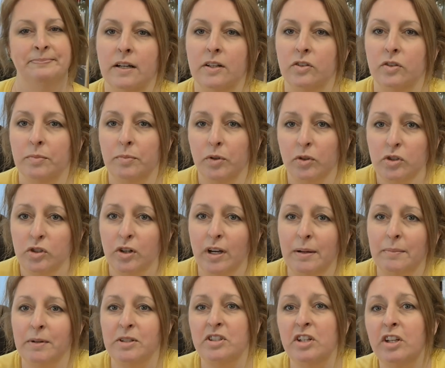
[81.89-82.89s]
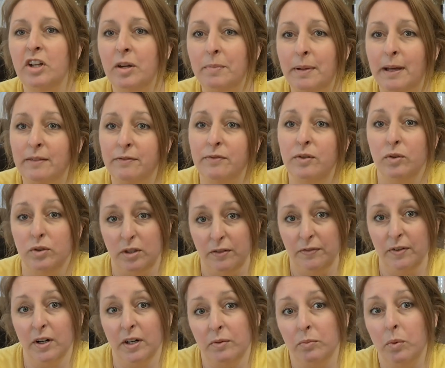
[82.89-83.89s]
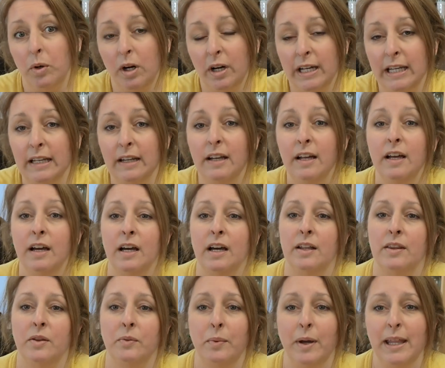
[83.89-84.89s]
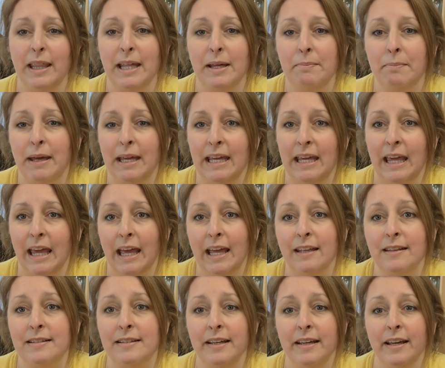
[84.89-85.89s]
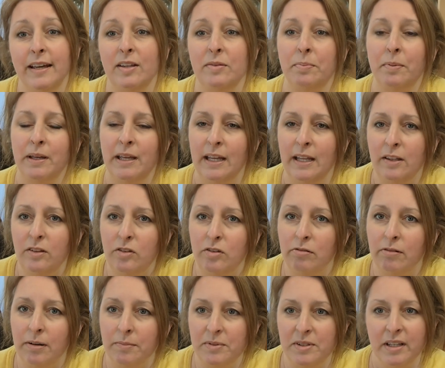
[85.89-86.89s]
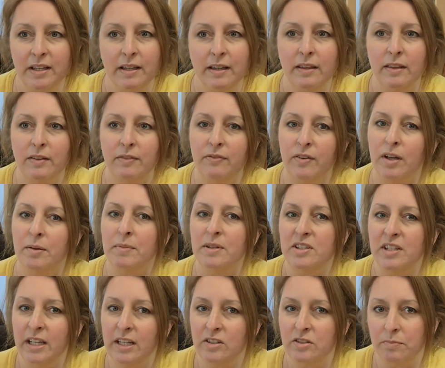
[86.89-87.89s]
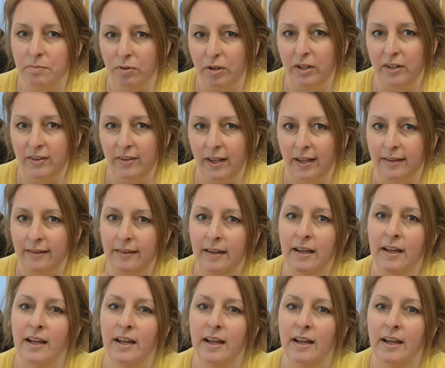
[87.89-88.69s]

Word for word: So I'm not sure how much you know about fortified wine. Uh, the way they make it is by interrupting the fermentation process.